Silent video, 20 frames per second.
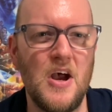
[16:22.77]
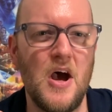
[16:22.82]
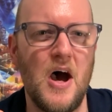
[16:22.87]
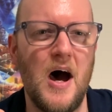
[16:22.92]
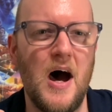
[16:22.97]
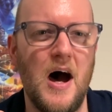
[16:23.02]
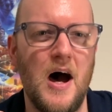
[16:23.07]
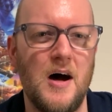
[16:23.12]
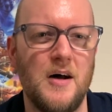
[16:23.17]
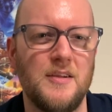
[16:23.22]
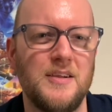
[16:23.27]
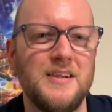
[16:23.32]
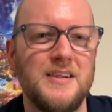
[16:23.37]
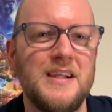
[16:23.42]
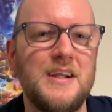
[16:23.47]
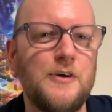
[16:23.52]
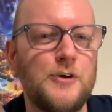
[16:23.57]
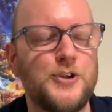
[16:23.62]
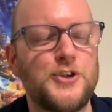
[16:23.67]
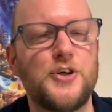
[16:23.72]

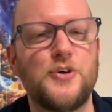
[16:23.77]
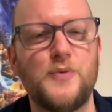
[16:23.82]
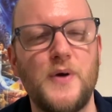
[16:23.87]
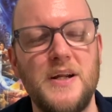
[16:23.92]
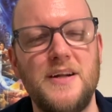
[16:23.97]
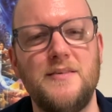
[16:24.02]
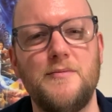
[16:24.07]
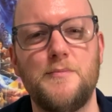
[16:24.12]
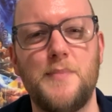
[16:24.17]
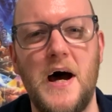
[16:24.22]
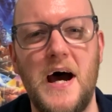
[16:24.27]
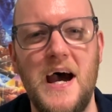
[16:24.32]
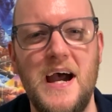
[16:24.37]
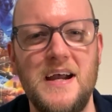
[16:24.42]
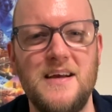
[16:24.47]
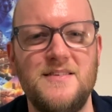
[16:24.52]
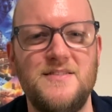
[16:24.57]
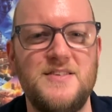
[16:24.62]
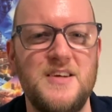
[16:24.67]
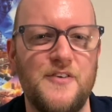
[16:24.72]
literature written by
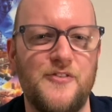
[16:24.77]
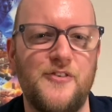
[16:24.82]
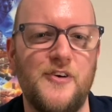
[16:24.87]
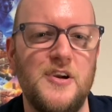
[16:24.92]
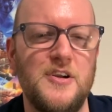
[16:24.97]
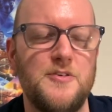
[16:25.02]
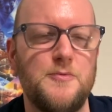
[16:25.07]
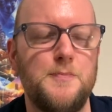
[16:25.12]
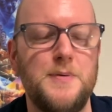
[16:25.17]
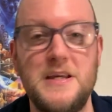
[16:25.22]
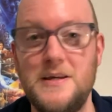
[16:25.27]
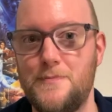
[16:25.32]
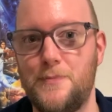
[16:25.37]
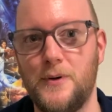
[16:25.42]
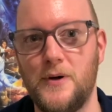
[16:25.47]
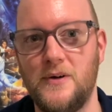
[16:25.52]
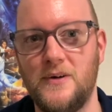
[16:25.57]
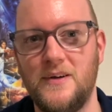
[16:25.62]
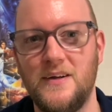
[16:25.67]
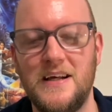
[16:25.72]
different
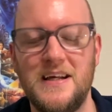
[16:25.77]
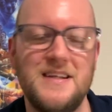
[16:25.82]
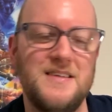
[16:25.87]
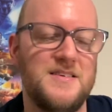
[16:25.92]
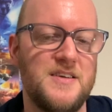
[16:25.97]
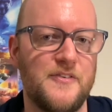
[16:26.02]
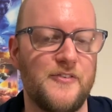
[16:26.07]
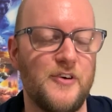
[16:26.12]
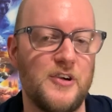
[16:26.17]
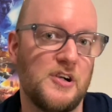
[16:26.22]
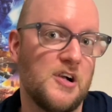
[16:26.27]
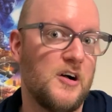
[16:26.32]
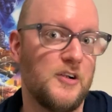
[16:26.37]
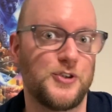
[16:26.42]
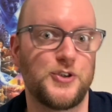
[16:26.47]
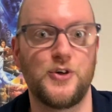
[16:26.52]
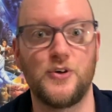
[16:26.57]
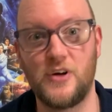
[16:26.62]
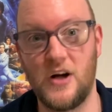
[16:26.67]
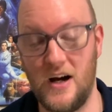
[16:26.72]
people in different
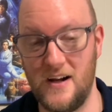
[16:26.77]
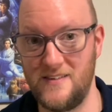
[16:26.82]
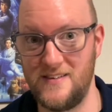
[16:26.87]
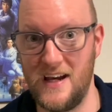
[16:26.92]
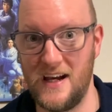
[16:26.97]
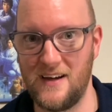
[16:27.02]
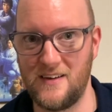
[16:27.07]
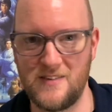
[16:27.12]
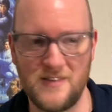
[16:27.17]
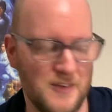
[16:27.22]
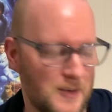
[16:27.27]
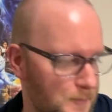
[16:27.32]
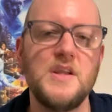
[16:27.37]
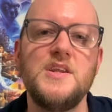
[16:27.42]
cultural contexts.